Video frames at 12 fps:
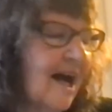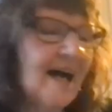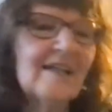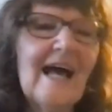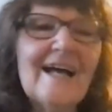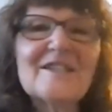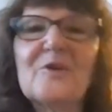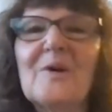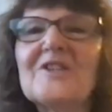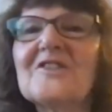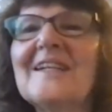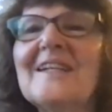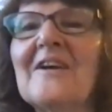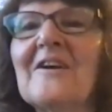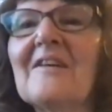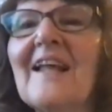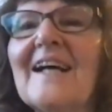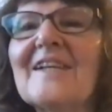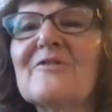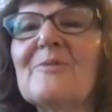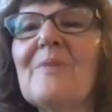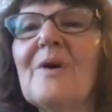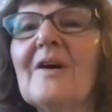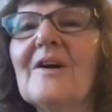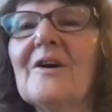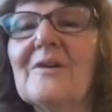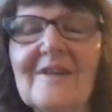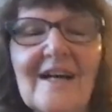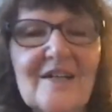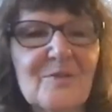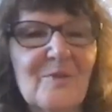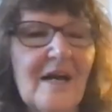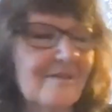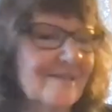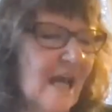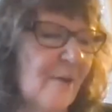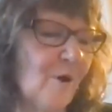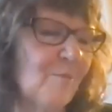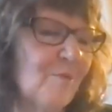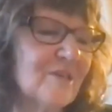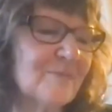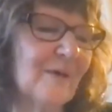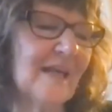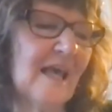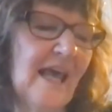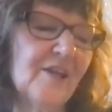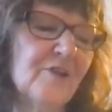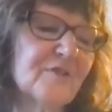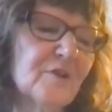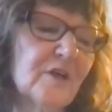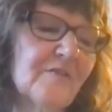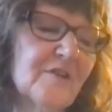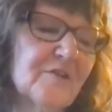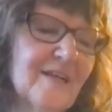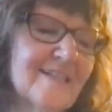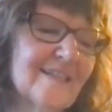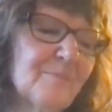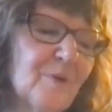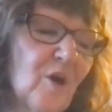A last question in our last we're out of time almost, but and you've sort of addressed it,